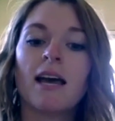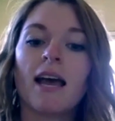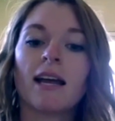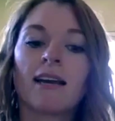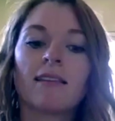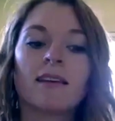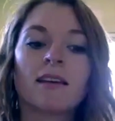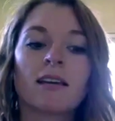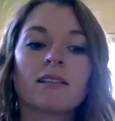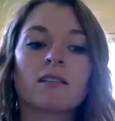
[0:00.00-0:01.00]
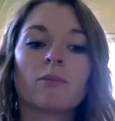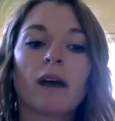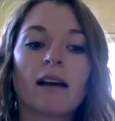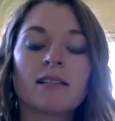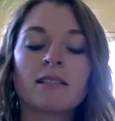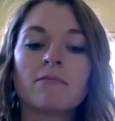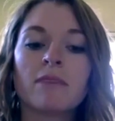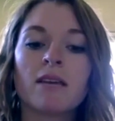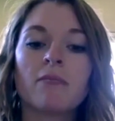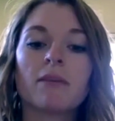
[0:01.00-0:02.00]
And I think it's surprising to
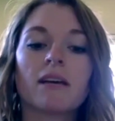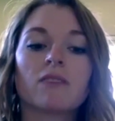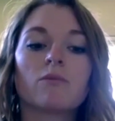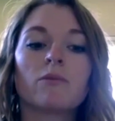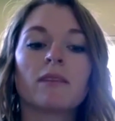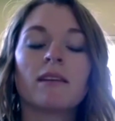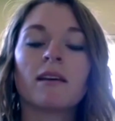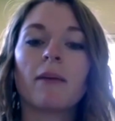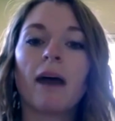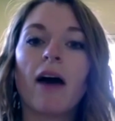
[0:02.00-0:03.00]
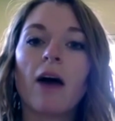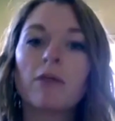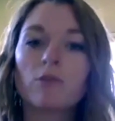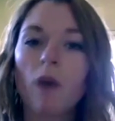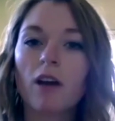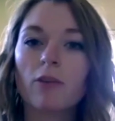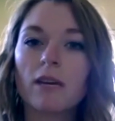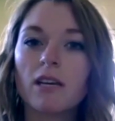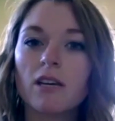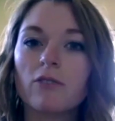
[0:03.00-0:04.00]
me because when we think about how much water we
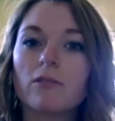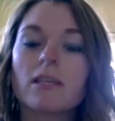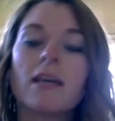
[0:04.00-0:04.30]
use,